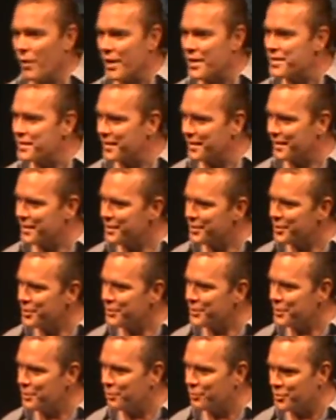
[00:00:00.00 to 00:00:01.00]
Let's
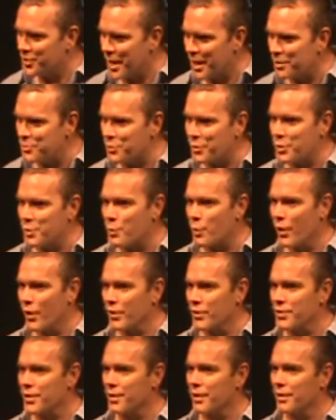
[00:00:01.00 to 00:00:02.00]
do some dangerous
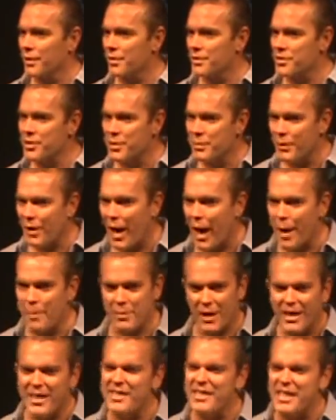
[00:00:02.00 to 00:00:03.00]
prayers. See what
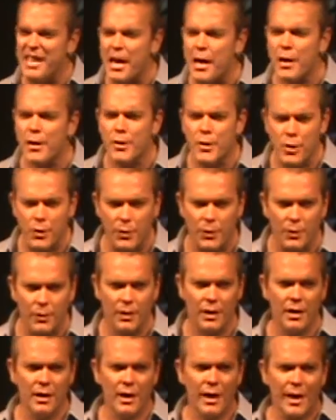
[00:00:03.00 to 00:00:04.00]
happens. I dare you.
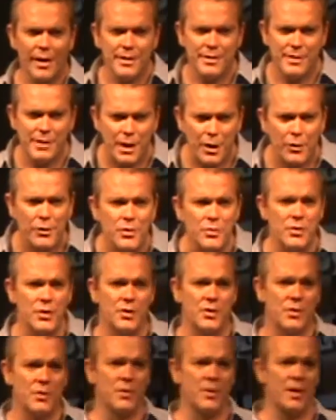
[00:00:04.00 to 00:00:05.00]
I dare you to
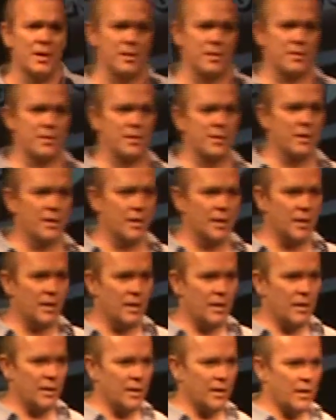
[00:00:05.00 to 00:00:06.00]
do this.
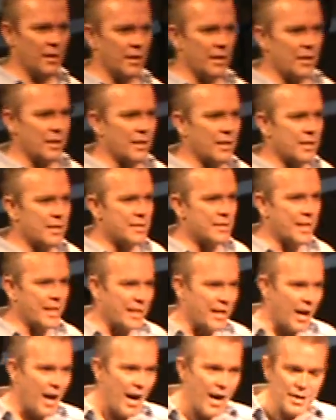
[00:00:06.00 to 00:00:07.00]
Say,
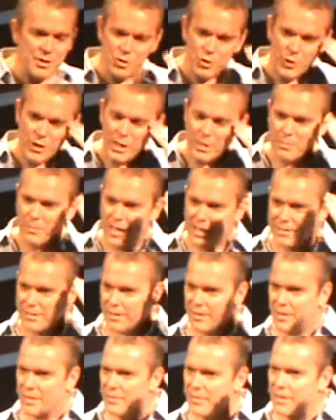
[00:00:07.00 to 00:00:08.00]
God, treat Him like
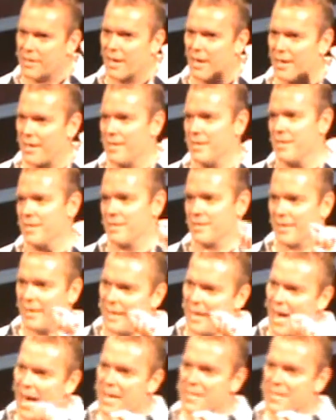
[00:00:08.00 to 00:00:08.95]
the living God He is, like He